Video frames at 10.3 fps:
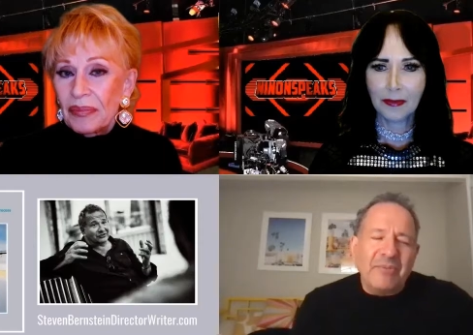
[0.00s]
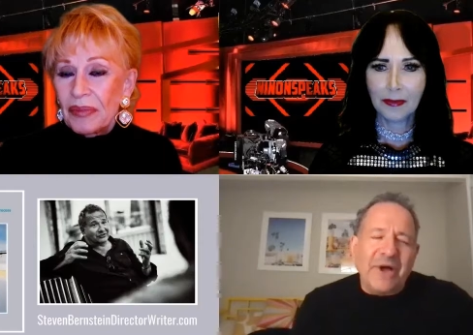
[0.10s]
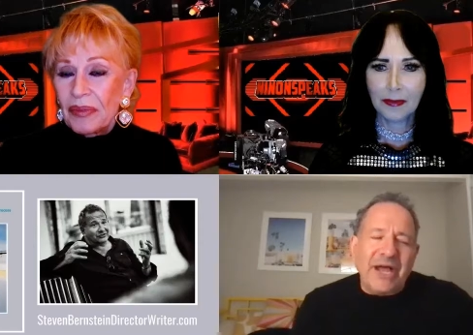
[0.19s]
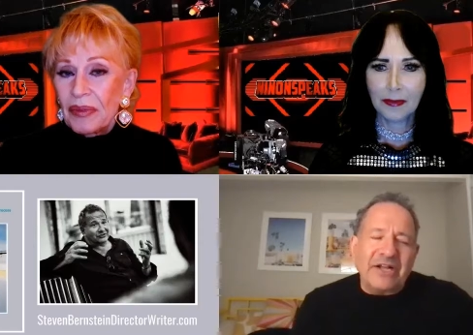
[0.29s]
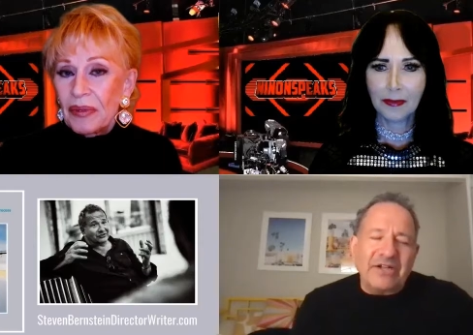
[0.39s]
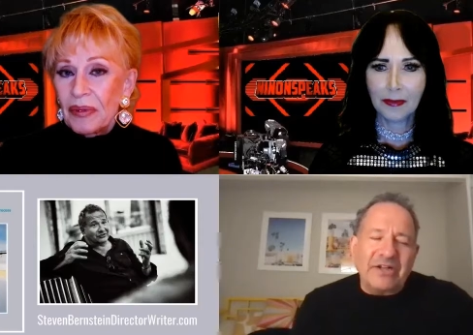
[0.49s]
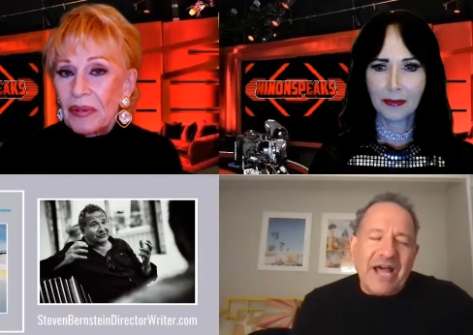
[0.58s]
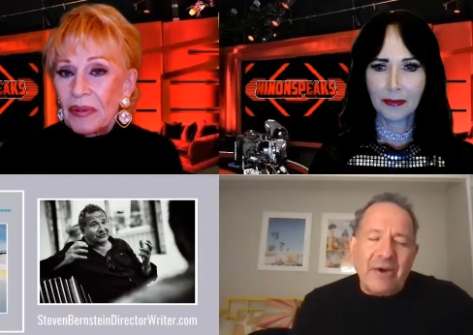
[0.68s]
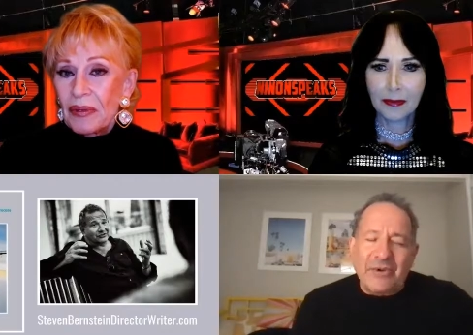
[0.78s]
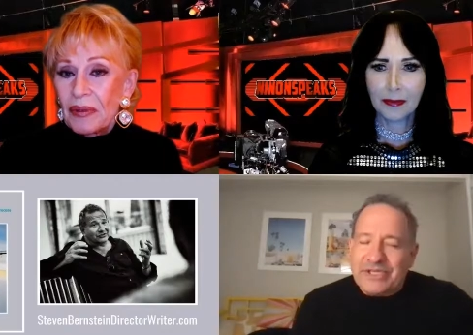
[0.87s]
Speaker 1: by
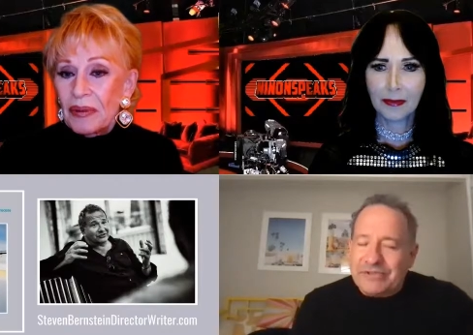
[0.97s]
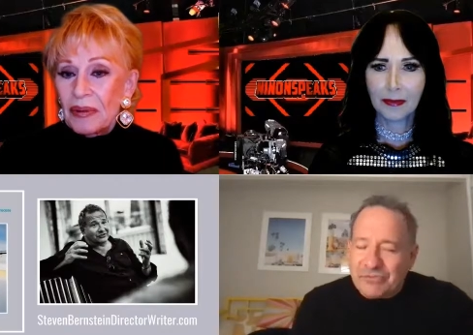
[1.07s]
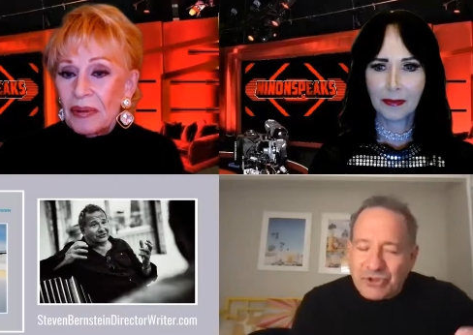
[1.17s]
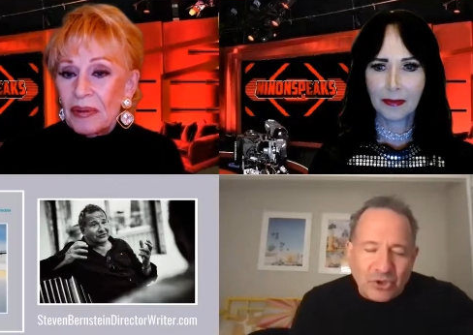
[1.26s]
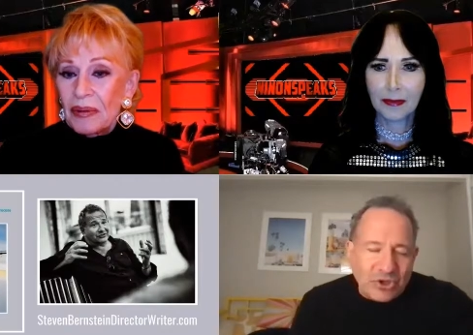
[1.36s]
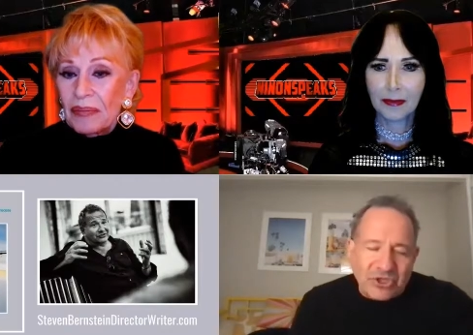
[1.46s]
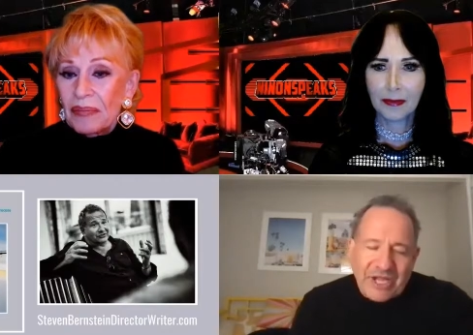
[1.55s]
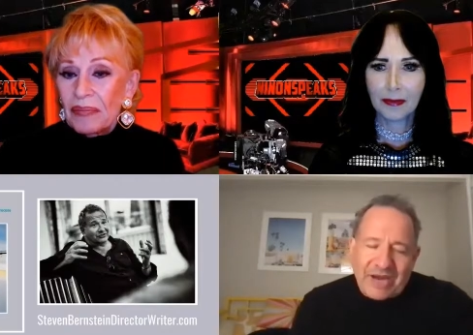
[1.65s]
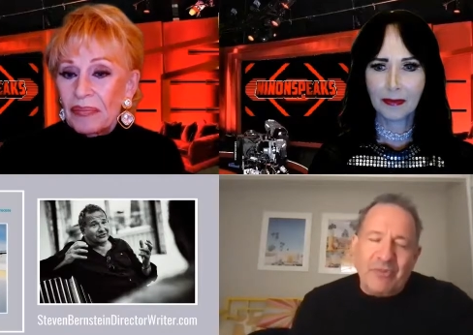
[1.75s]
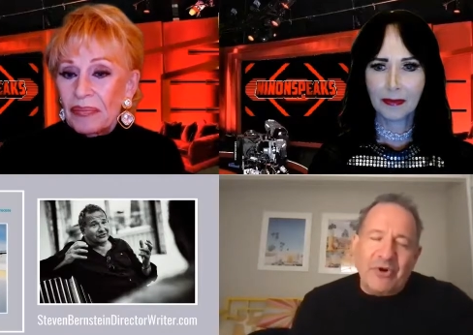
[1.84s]
allowing your
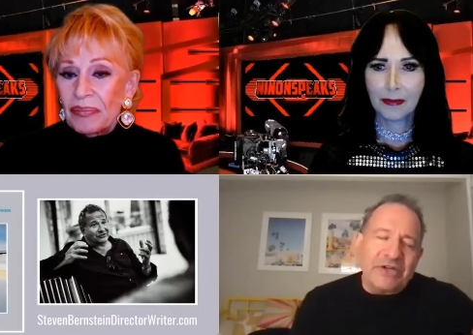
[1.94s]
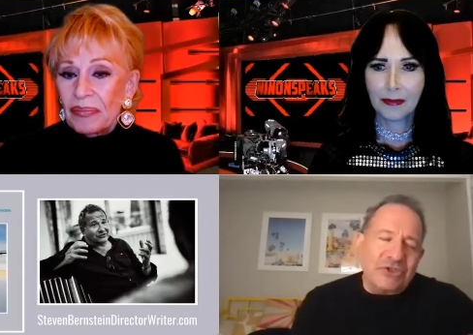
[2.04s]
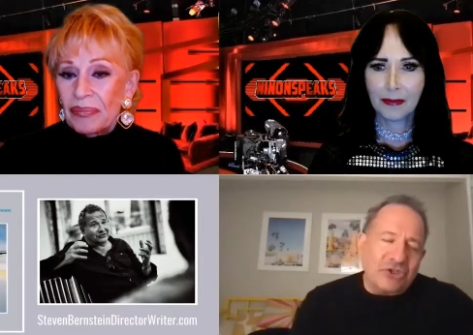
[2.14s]
collaborators,